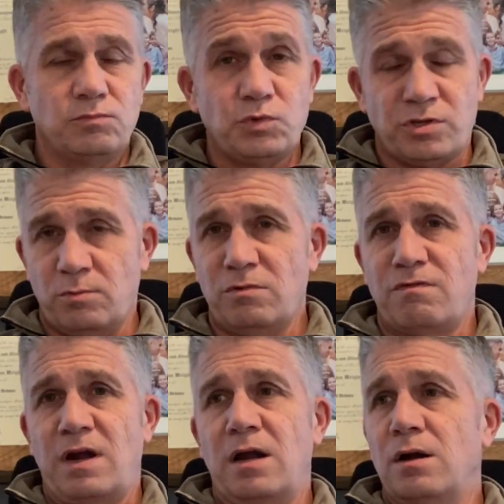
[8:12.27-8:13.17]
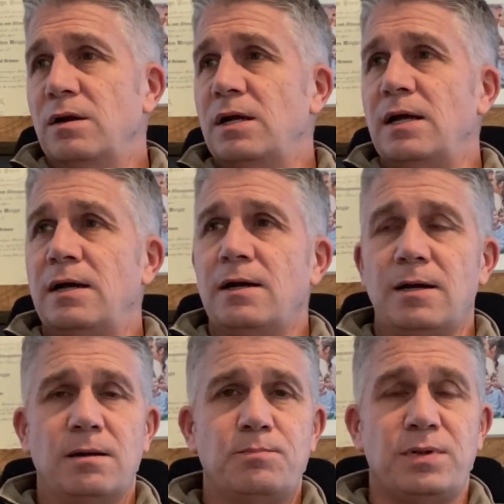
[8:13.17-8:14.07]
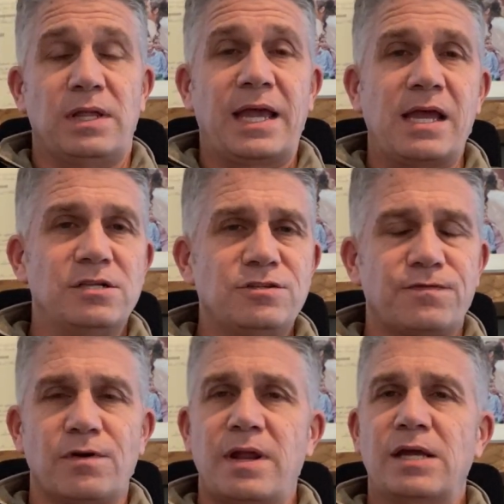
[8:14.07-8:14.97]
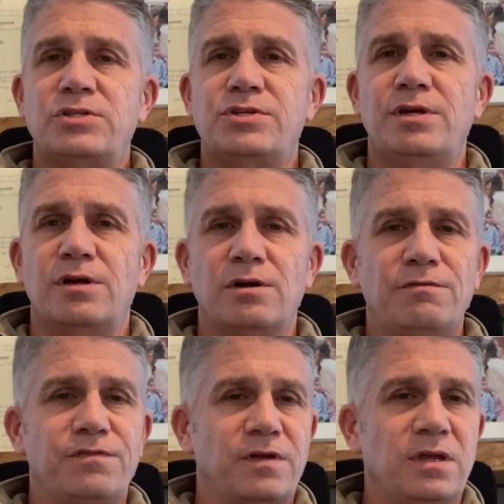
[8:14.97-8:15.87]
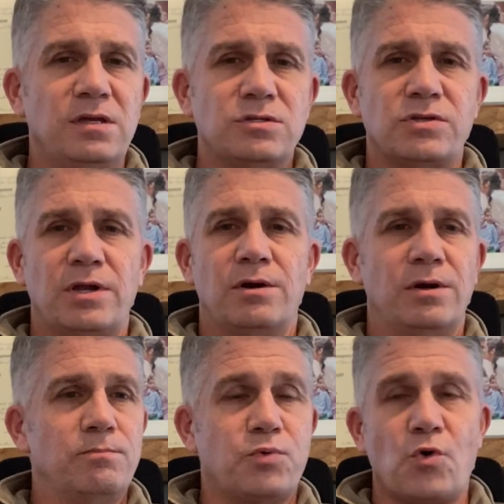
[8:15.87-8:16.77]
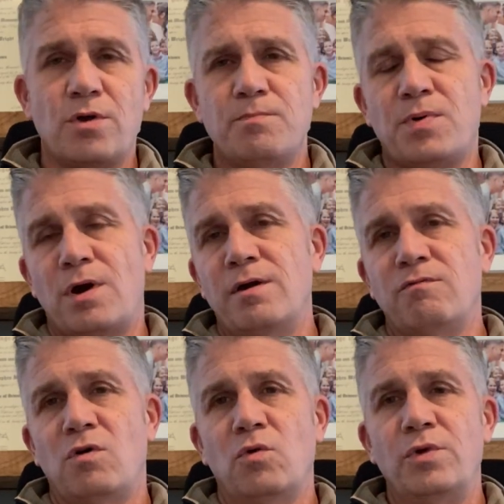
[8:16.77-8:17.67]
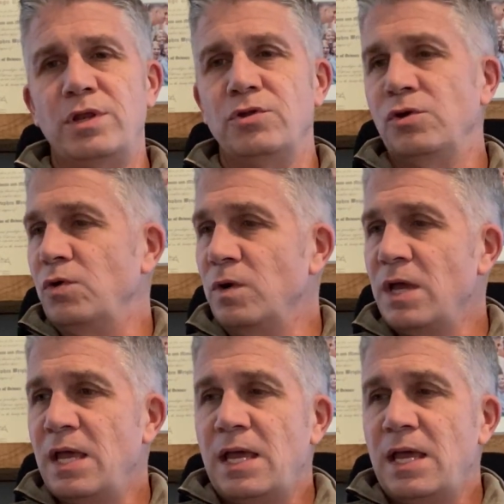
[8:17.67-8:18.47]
some of our plans for next year of things that are an important part of what we do.